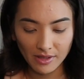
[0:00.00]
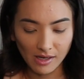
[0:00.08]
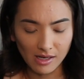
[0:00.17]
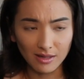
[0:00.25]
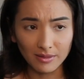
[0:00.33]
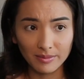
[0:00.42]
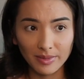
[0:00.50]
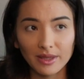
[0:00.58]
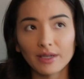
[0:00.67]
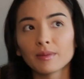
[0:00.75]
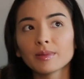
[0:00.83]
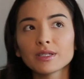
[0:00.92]
But
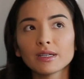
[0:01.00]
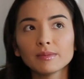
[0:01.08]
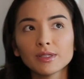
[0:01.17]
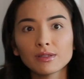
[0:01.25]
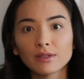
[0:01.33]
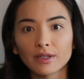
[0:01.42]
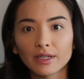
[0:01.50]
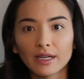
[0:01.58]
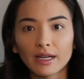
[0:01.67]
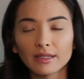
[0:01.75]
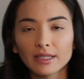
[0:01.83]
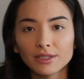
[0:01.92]
their pajamas started
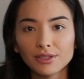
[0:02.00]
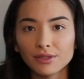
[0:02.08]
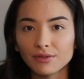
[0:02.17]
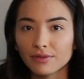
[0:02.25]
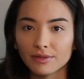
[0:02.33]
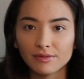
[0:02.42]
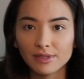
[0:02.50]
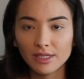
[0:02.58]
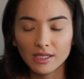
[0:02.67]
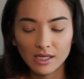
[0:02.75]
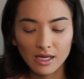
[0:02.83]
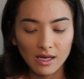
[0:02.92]
at like
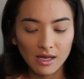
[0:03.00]
$250.